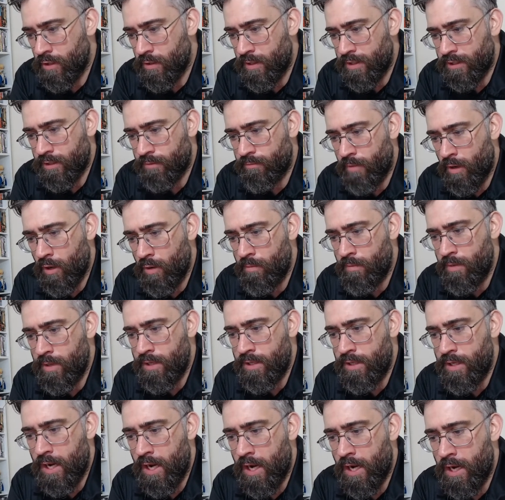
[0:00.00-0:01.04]
At the
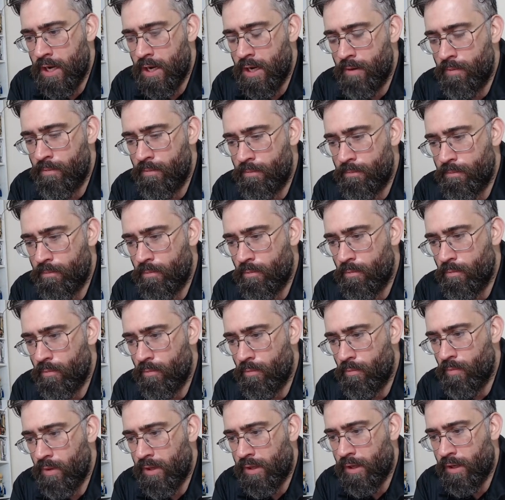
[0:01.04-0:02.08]
moment,
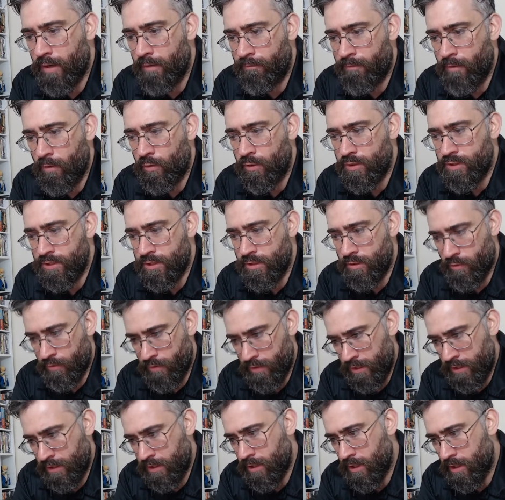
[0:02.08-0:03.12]
we're kind of focusing on
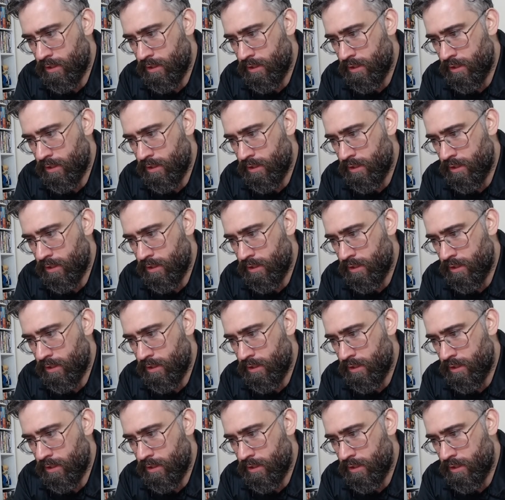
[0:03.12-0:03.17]
the